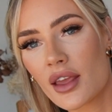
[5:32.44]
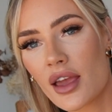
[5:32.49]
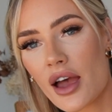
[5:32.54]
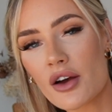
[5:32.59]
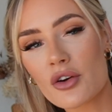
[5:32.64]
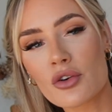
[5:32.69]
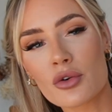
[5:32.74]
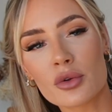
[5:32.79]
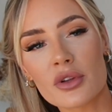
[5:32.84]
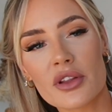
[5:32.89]

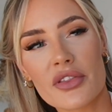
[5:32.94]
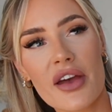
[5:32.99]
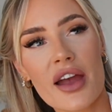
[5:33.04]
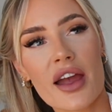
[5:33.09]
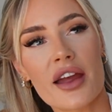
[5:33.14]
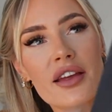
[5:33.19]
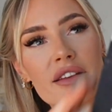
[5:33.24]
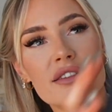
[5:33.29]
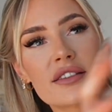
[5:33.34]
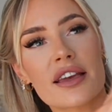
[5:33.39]
How cool are
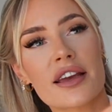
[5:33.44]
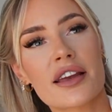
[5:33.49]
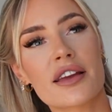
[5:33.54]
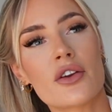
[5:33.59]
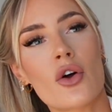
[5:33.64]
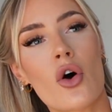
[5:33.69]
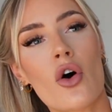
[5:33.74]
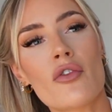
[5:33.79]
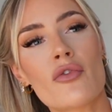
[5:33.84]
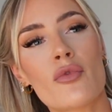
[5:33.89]
they? It's like
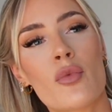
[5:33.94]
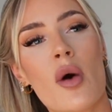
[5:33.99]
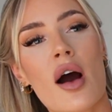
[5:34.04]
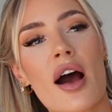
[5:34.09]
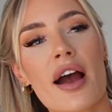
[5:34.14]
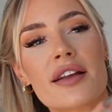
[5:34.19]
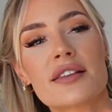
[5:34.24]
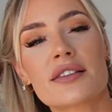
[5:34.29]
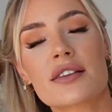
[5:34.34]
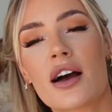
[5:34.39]
an
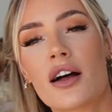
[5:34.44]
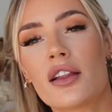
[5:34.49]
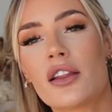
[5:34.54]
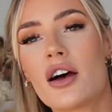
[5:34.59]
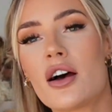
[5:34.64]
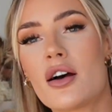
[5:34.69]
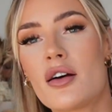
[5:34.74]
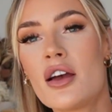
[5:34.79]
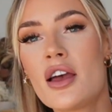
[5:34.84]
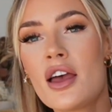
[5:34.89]
off-white
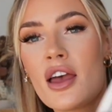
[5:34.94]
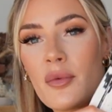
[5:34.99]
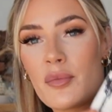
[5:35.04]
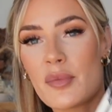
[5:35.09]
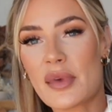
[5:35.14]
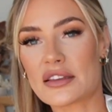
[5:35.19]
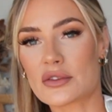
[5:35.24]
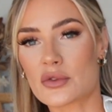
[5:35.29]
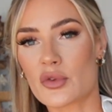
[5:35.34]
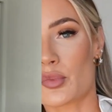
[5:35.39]
color
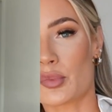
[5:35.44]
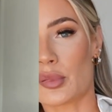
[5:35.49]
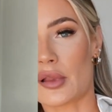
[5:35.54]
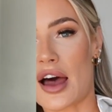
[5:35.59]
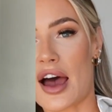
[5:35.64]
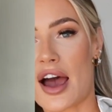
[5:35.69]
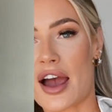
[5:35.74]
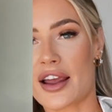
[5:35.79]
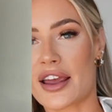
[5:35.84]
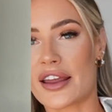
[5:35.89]
mixed with
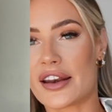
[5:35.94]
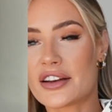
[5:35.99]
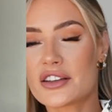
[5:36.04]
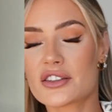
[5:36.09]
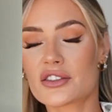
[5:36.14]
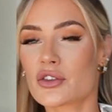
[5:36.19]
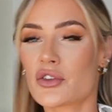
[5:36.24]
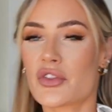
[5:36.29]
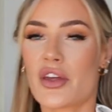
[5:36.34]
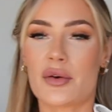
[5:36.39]
black. And I
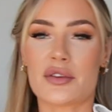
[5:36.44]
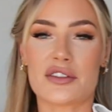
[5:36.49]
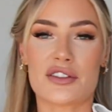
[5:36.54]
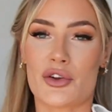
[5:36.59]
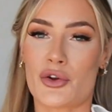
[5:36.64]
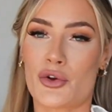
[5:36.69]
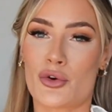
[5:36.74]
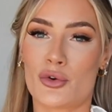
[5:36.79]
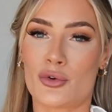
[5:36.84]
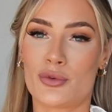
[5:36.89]
just thought they were
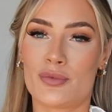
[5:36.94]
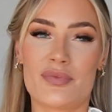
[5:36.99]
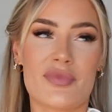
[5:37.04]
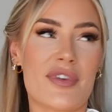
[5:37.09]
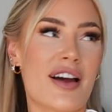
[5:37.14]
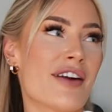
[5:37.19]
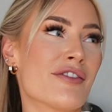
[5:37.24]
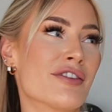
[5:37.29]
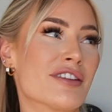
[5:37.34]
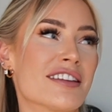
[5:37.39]
so cool.
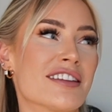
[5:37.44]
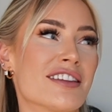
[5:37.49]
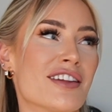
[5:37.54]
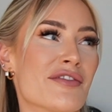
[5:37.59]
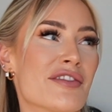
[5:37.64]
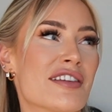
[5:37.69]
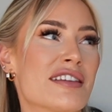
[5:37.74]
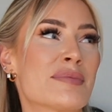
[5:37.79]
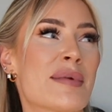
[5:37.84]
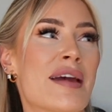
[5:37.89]
I really
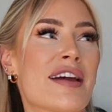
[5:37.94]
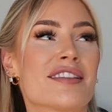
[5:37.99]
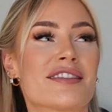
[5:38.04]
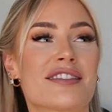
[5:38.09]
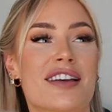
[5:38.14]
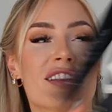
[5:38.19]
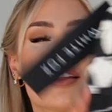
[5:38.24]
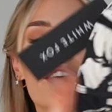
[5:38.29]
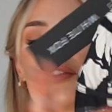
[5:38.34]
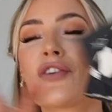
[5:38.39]
love these
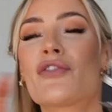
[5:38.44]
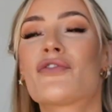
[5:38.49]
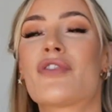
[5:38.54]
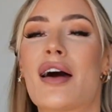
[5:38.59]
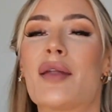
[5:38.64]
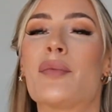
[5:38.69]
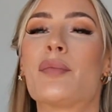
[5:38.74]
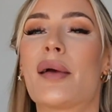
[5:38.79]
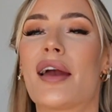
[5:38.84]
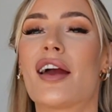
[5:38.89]
pants. I love a
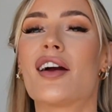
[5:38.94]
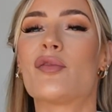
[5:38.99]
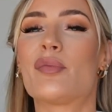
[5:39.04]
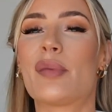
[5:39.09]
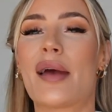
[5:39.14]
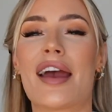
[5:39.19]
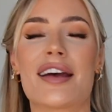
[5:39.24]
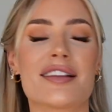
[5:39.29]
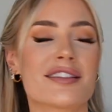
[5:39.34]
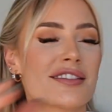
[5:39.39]
fun pair of
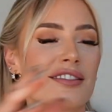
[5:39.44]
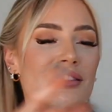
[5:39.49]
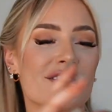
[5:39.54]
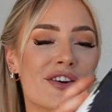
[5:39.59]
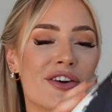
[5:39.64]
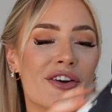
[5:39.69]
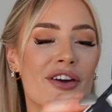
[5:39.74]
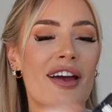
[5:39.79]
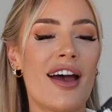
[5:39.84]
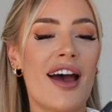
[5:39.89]
pants.
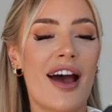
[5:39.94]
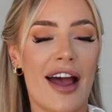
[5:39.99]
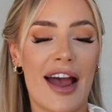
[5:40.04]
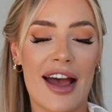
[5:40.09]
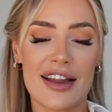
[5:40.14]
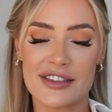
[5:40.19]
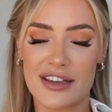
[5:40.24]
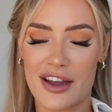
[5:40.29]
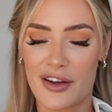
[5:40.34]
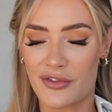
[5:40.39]
So I
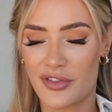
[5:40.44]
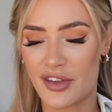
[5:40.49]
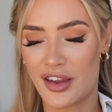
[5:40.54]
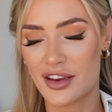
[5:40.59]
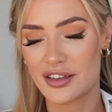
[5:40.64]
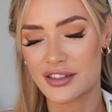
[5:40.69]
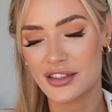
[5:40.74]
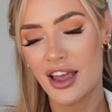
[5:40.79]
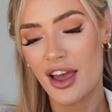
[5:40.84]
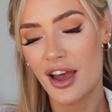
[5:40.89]
had to have
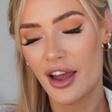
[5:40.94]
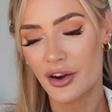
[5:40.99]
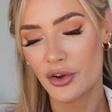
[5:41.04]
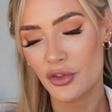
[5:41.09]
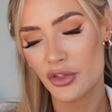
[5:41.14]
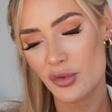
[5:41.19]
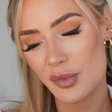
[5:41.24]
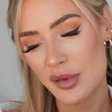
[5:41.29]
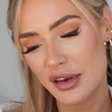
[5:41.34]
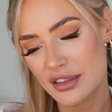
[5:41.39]
these. I
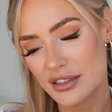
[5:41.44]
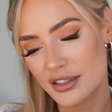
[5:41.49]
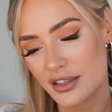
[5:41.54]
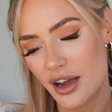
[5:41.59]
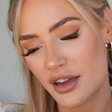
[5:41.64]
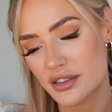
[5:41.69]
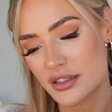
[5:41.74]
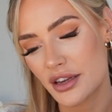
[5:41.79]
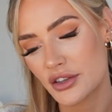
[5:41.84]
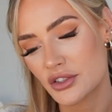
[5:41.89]
got them in a
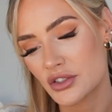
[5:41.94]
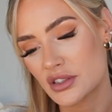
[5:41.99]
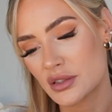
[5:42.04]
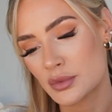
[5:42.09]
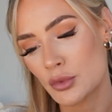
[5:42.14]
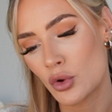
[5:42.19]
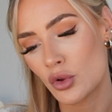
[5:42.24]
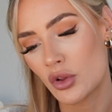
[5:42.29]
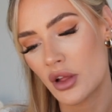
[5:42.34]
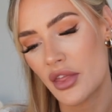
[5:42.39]
size extra
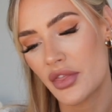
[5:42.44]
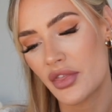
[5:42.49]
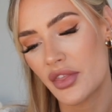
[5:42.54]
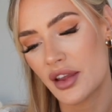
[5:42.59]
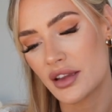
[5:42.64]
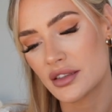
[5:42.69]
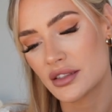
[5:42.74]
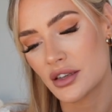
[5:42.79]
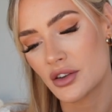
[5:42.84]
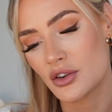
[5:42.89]
small. And
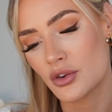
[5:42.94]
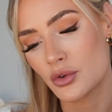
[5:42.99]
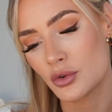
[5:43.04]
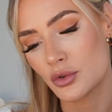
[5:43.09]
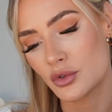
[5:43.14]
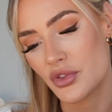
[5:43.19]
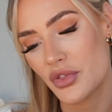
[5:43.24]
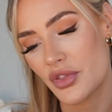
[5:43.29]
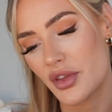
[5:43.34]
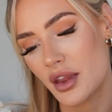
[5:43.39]
these are
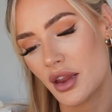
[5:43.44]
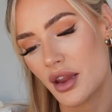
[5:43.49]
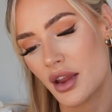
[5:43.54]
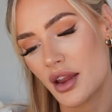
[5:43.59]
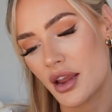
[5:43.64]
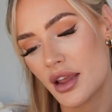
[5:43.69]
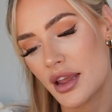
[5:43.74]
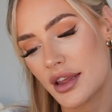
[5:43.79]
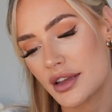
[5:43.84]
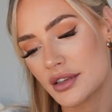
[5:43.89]
called
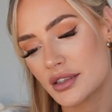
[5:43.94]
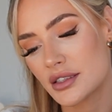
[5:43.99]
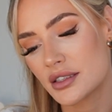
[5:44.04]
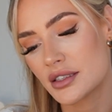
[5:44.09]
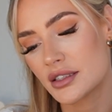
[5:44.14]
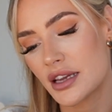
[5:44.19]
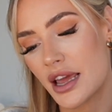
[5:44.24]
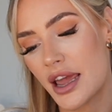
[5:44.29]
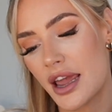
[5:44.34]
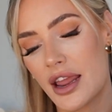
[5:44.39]
the Here to
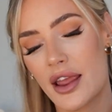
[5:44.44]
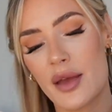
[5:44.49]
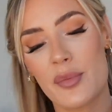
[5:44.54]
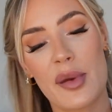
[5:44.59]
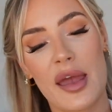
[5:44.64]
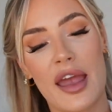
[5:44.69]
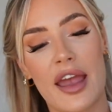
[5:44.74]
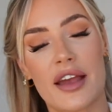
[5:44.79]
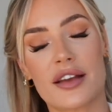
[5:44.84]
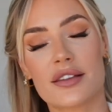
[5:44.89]
Stay
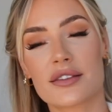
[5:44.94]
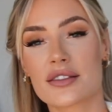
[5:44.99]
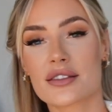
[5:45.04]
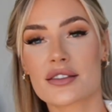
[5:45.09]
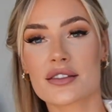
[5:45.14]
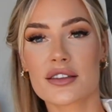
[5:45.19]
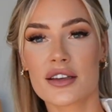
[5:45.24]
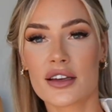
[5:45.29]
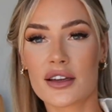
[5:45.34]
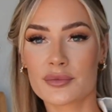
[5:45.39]

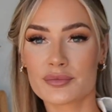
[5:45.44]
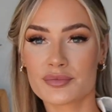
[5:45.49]
pants.